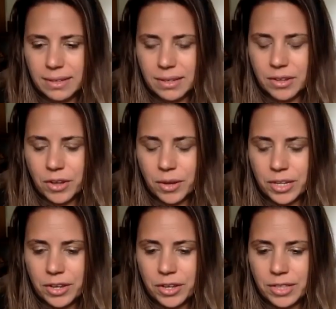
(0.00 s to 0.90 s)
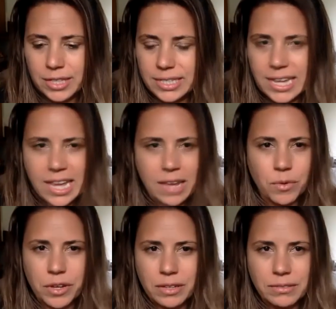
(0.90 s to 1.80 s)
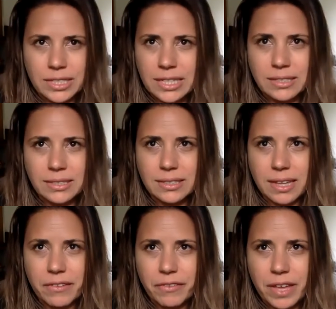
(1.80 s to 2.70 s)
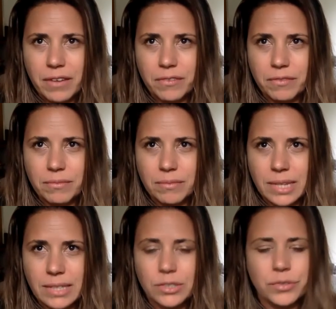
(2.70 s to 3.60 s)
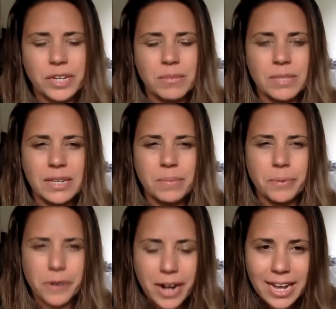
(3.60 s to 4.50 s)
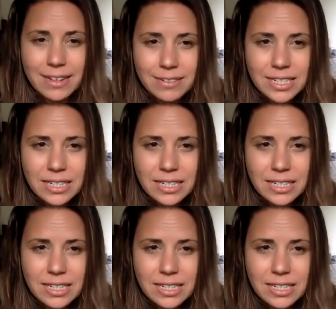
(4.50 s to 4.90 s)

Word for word: you know, I know the team were just, they felt extremely proud